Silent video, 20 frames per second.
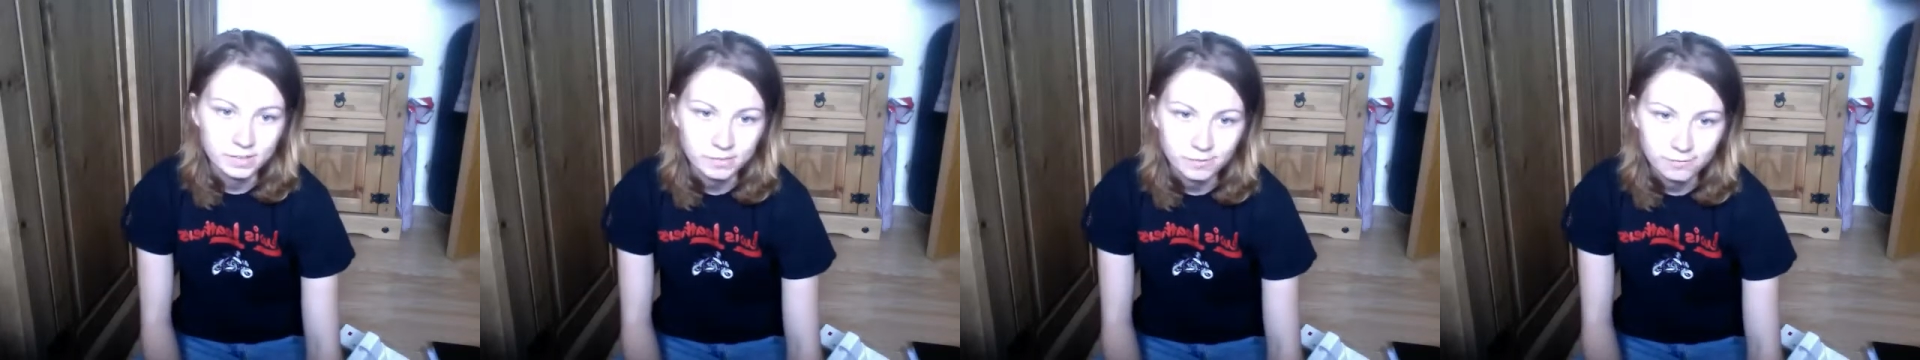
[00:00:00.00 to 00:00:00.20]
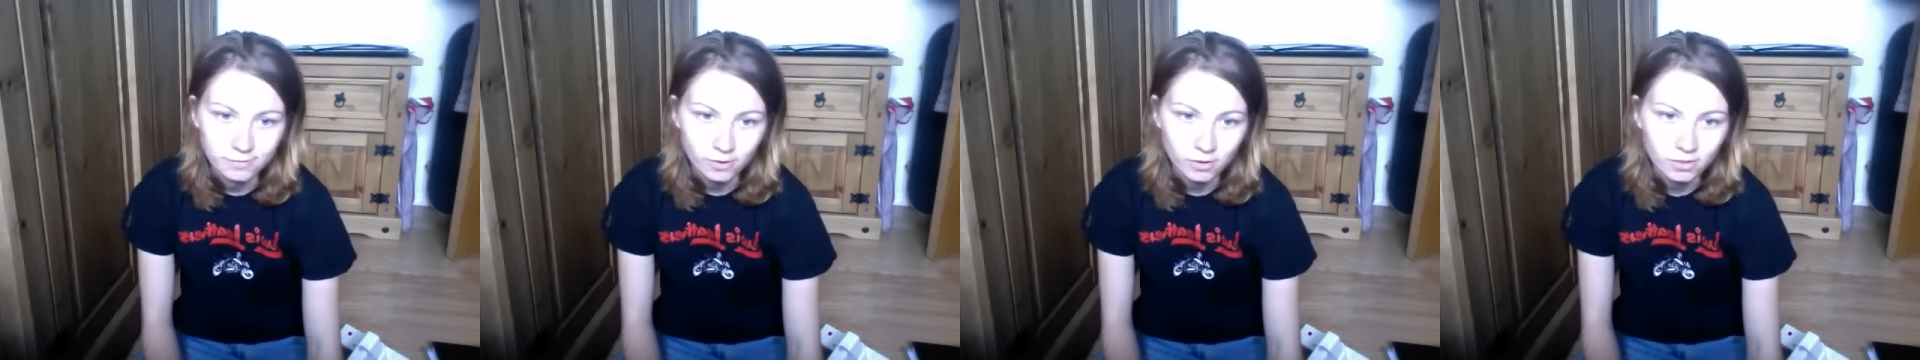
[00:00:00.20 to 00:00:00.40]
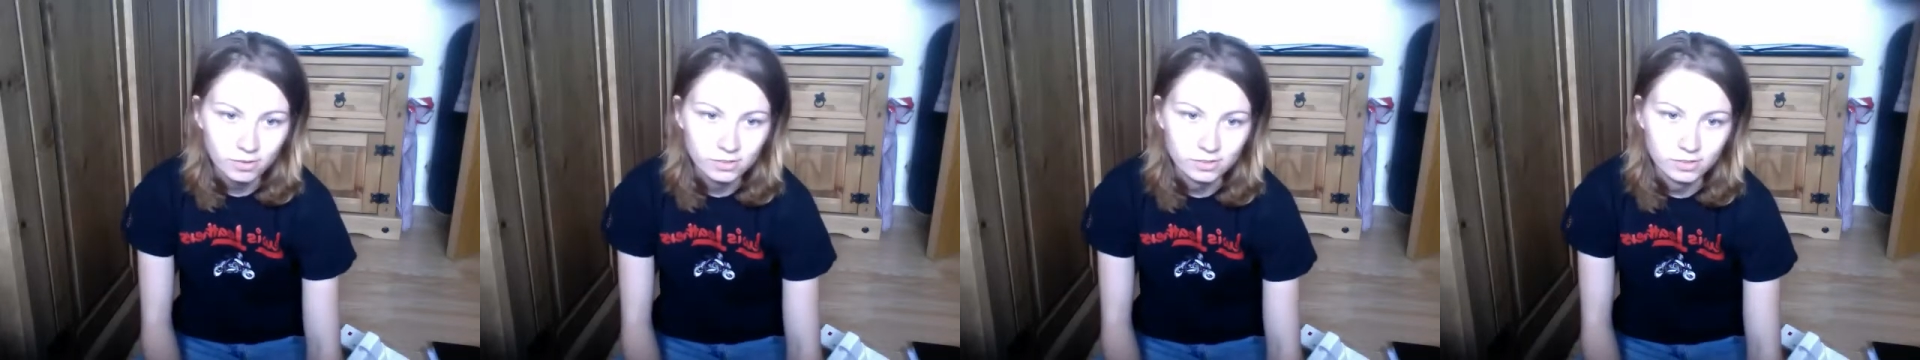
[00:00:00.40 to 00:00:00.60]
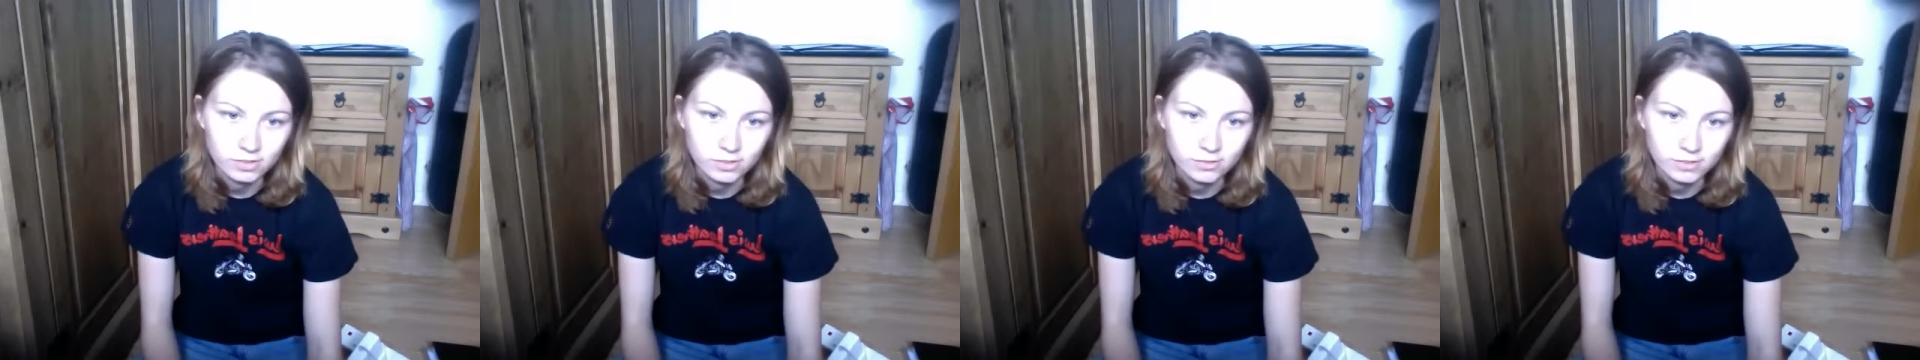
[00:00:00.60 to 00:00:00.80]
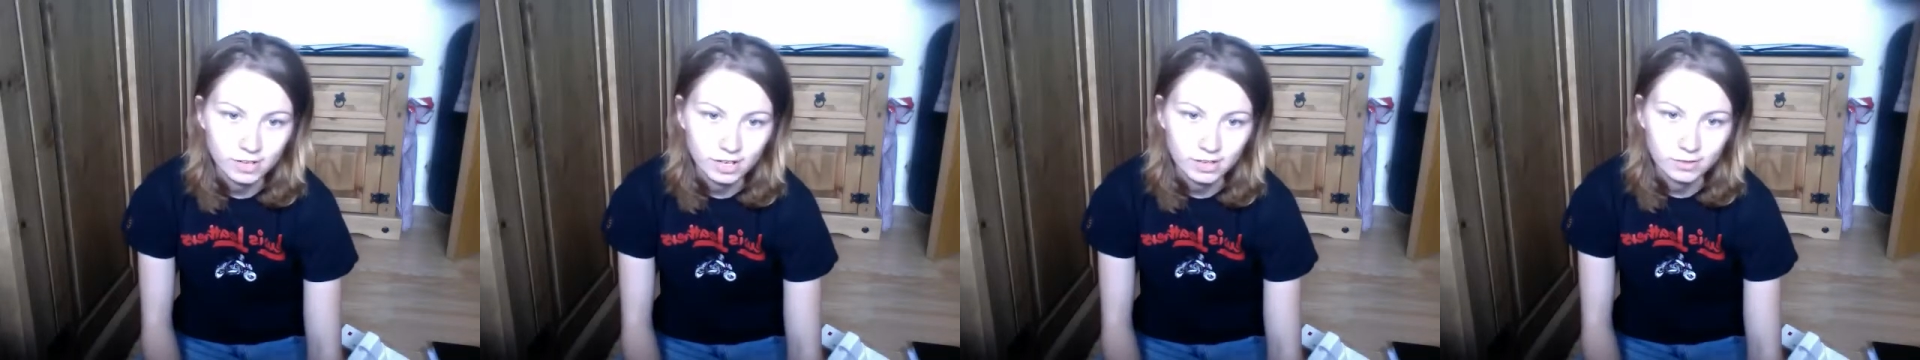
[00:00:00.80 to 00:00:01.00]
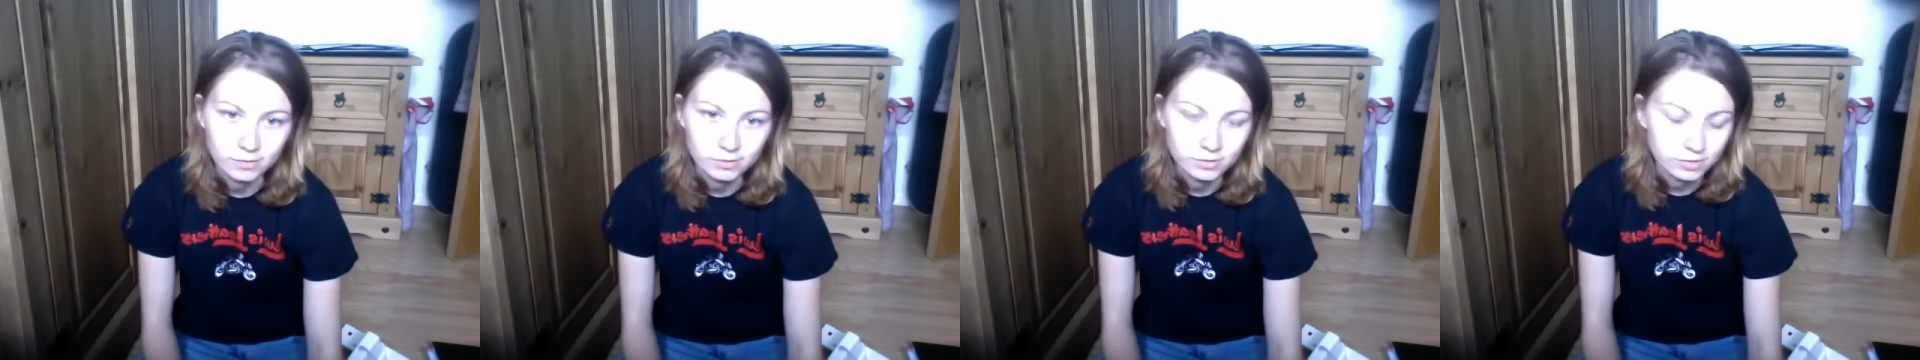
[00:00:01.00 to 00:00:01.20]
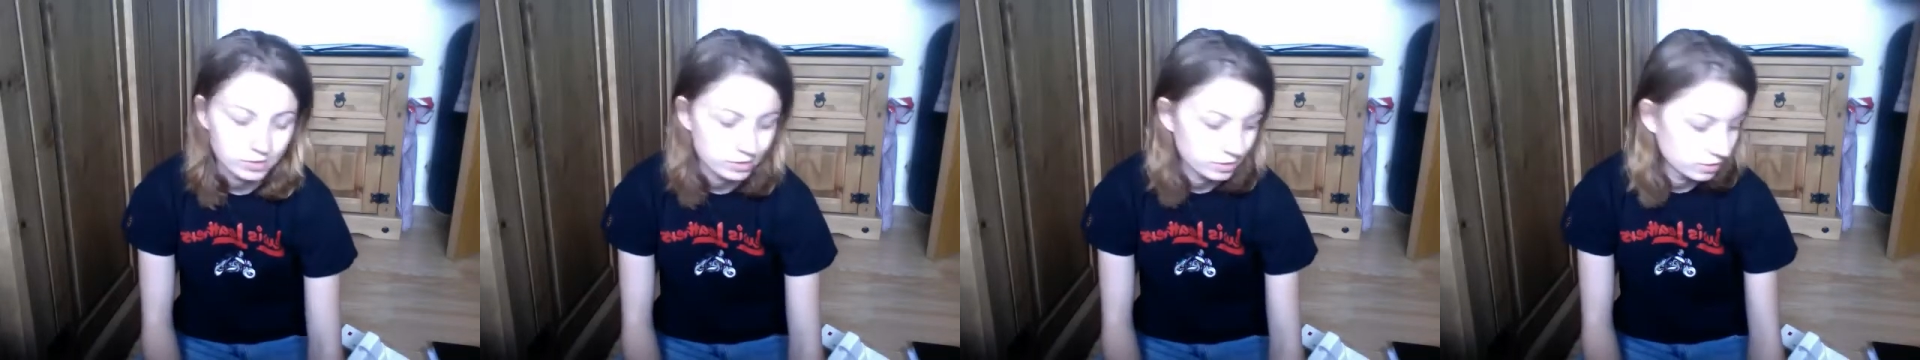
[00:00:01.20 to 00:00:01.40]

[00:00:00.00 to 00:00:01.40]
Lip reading: follows her around,